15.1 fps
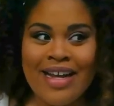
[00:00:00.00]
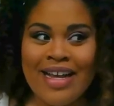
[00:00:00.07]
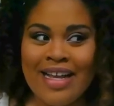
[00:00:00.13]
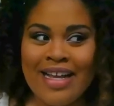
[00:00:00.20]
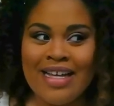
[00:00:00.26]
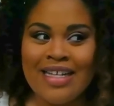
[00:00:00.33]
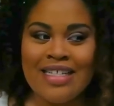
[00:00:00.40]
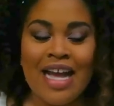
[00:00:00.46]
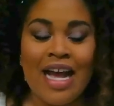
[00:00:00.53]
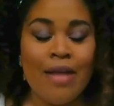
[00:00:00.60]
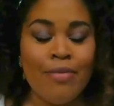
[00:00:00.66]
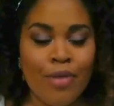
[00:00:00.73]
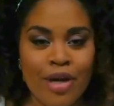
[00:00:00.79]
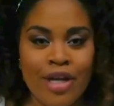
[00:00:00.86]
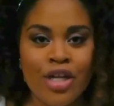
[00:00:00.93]
And
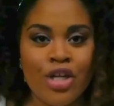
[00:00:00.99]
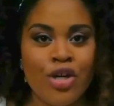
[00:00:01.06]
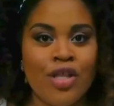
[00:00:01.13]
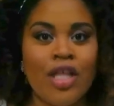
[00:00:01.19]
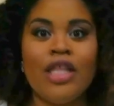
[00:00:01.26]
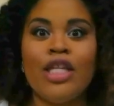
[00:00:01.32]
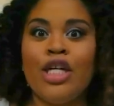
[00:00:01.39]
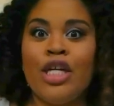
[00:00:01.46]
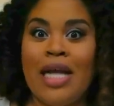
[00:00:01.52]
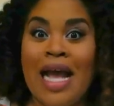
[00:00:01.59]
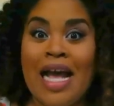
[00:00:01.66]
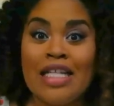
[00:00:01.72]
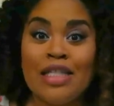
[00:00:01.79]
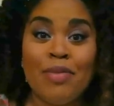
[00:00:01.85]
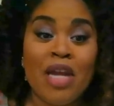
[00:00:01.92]
I'm pretty sure that there
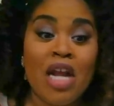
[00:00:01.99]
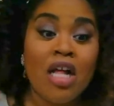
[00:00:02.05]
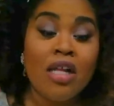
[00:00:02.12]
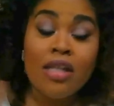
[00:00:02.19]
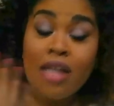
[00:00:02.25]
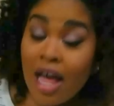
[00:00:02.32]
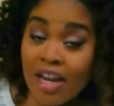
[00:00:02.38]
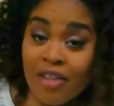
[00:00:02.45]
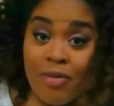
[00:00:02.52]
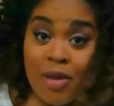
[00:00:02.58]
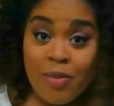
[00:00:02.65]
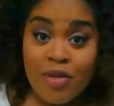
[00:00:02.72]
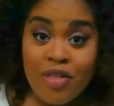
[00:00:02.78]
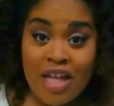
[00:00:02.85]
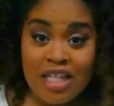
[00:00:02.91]
has been a lot of
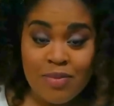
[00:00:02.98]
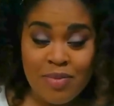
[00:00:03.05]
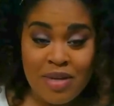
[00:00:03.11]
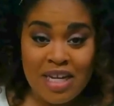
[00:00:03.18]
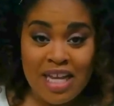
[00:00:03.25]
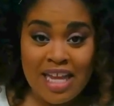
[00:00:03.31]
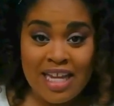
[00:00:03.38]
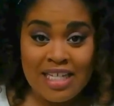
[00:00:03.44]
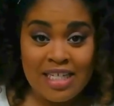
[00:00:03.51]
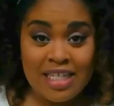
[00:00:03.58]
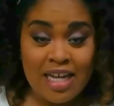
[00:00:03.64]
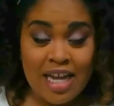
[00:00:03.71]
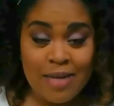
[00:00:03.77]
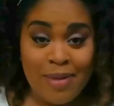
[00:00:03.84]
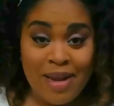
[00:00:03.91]
people that's been getting
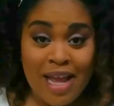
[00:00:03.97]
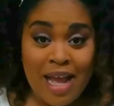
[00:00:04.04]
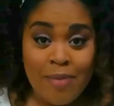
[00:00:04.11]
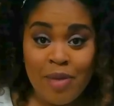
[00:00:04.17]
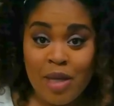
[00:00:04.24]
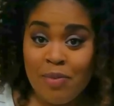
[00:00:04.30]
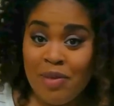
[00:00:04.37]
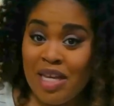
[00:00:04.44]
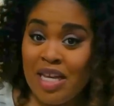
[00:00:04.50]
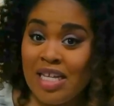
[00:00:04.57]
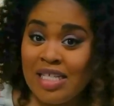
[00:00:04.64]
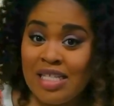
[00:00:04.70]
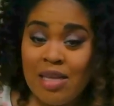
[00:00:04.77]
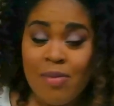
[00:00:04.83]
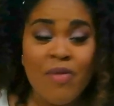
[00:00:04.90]
denied by EPIK
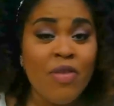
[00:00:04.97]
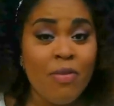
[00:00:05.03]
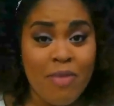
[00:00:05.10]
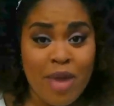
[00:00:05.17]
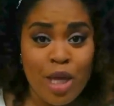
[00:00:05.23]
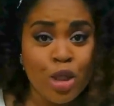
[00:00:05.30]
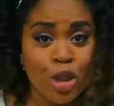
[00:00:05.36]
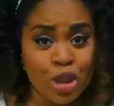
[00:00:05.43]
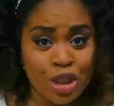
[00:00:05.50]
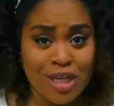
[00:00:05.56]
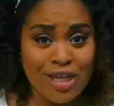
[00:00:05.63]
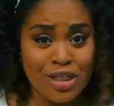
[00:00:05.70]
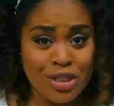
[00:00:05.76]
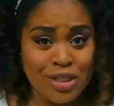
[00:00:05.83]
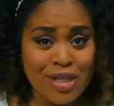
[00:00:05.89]
because some of the major
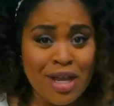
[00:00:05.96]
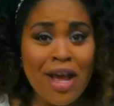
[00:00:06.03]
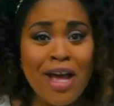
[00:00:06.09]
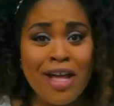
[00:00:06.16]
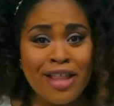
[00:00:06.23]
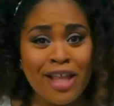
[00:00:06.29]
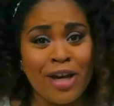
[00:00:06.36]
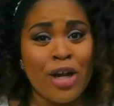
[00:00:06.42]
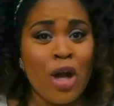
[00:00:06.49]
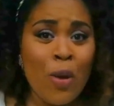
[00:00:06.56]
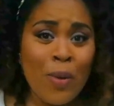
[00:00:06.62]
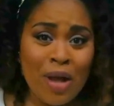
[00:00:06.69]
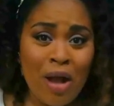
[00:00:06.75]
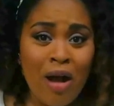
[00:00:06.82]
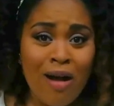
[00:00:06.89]
changes that are
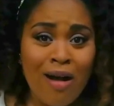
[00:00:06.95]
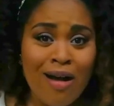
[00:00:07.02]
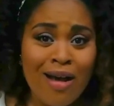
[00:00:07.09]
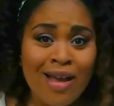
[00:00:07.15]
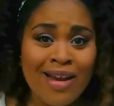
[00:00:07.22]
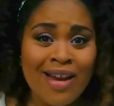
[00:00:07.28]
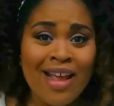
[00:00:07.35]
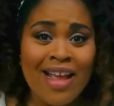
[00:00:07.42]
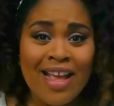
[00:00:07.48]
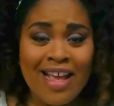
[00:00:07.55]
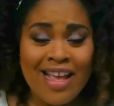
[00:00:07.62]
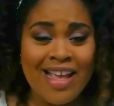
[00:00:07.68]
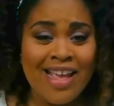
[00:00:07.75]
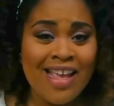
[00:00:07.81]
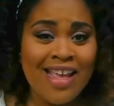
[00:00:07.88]
going on
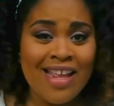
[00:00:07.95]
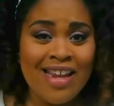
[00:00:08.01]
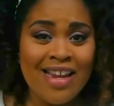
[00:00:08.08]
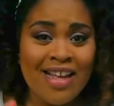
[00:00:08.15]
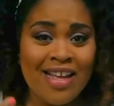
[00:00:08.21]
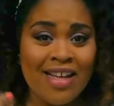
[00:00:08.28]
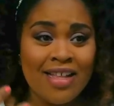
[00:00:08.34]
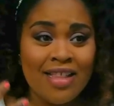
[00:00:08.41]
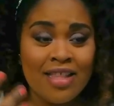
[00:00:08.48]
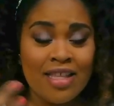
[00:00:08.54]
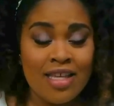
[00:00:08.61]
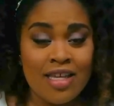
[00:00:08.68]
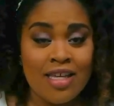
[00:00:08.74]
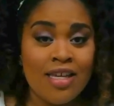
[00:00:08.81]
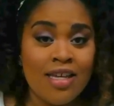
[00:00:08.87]
in
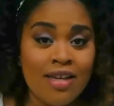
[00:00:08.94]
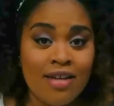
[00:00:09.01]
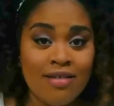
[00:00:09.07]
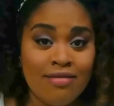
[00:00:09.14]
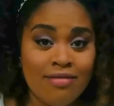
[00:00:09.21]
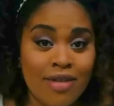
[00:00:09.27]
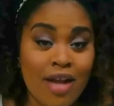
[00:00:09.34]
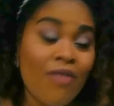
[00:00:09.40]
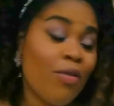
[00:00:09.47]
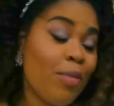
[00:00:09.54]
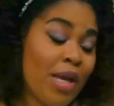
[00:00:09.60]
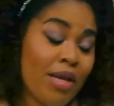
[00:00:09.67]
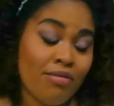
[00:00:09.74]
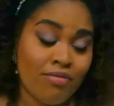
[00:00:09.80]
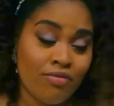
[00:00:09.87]
the
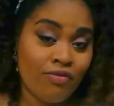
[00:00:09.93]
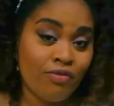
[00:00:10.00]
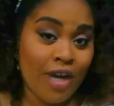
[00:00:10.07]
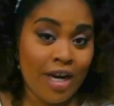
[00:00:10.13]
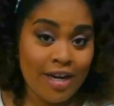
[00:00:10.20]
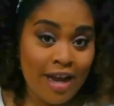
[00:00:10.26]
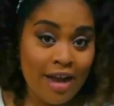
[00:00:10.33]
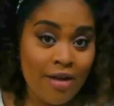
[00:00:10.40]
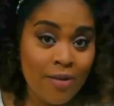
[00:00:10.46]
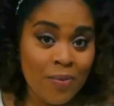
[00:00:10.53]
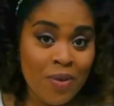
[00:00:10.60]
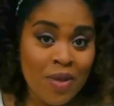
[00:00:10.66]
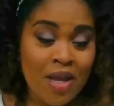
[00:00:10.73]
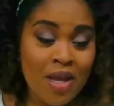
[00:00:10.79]
government right now.